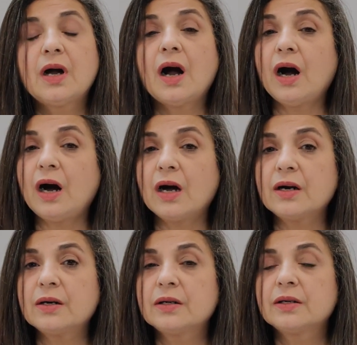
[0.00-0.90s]

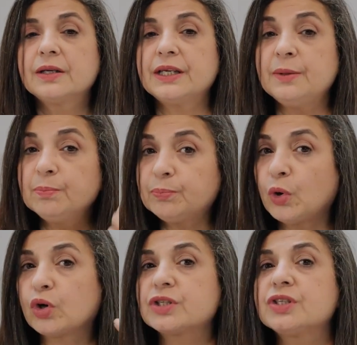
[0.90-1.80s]
are
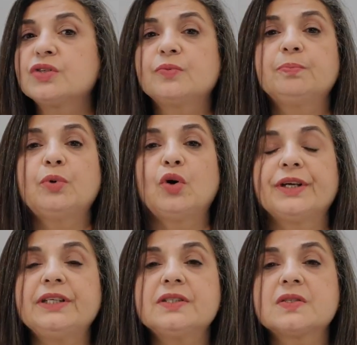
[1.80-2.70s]
important
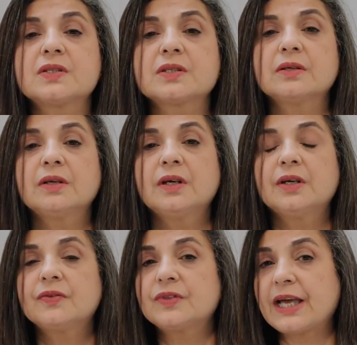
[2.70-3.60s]
points
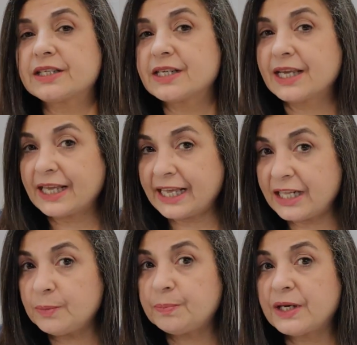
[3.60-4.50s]
that
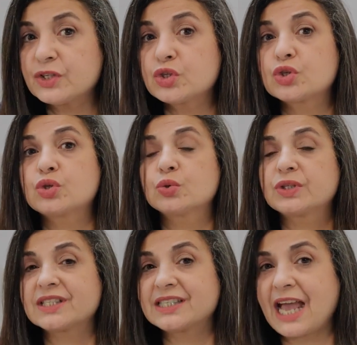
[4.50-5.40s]
help us to
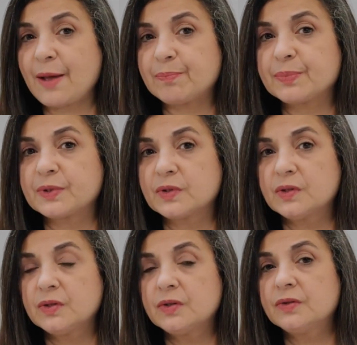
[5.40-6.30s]
tap
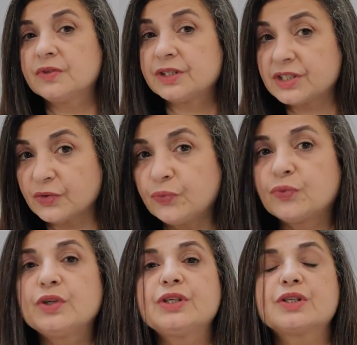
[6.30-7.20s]
the
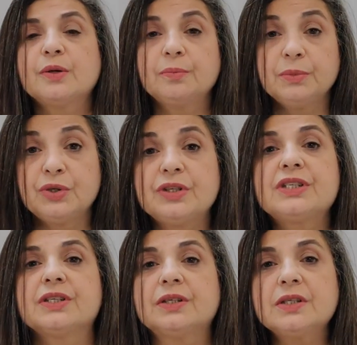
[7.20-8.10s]
different
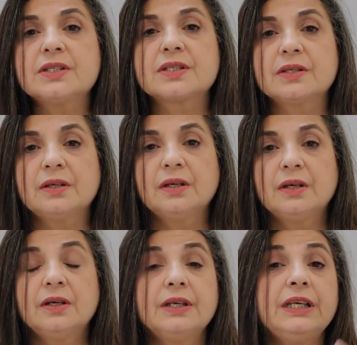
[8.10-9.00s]
meridians
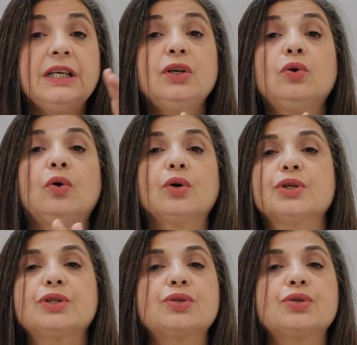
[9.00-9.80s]
in order